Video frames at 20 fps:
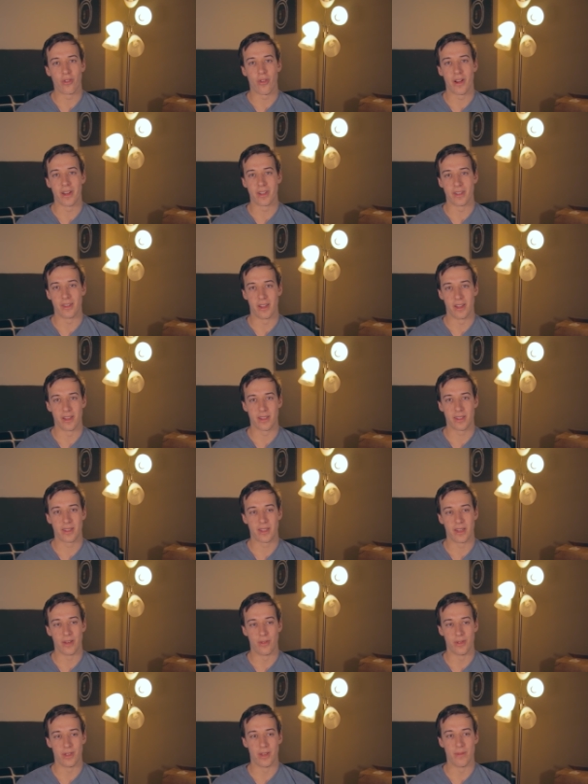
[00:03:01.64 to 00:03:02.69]
Craigslist,
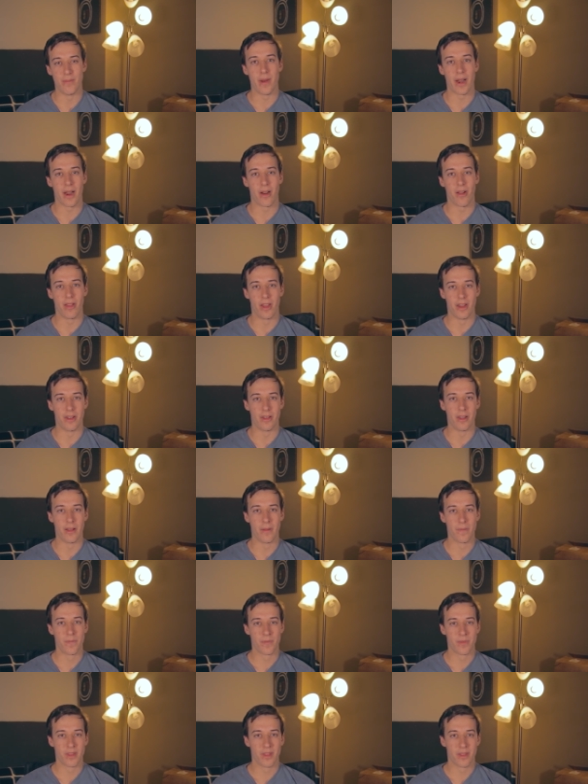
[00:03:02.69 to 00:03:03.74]
it was in Maryland,
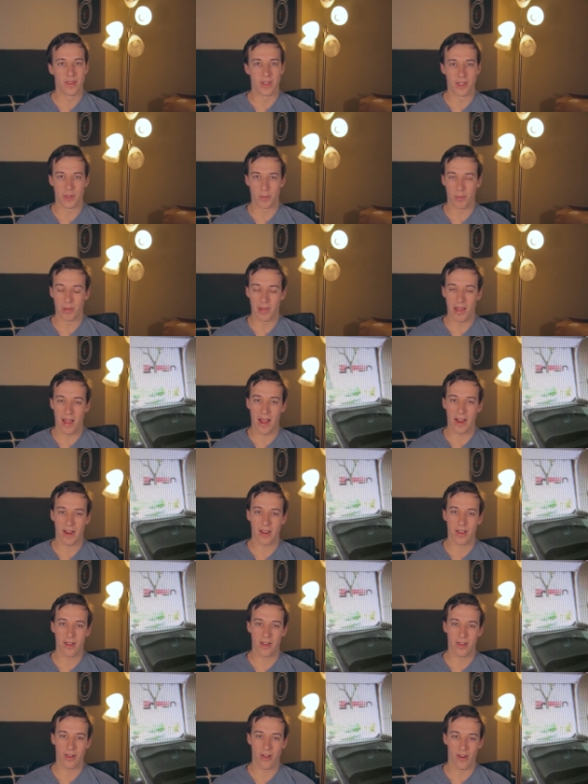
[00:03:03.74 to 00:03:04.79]
this
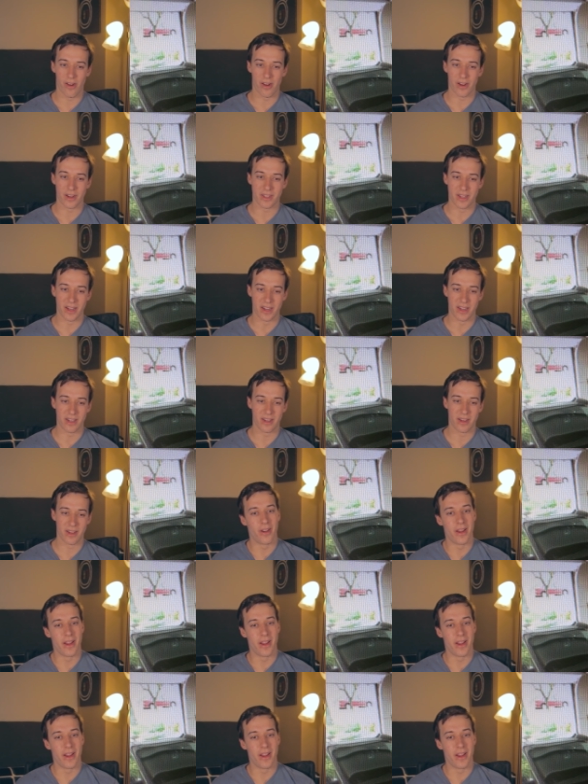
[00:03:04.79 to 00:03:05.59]
black RX 8.